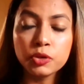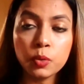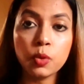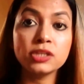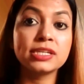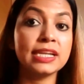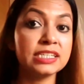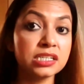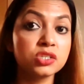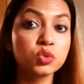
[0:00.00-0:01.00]
You know what?
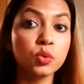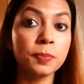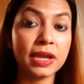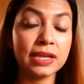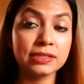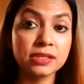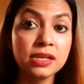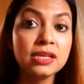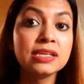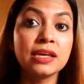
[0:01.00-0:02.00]
Lentil soup is
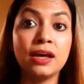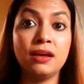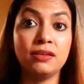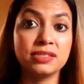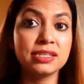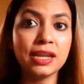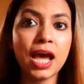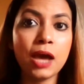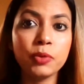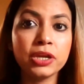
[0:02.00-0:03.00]
still
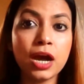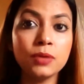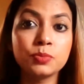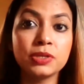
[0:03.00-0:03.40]
having carbs,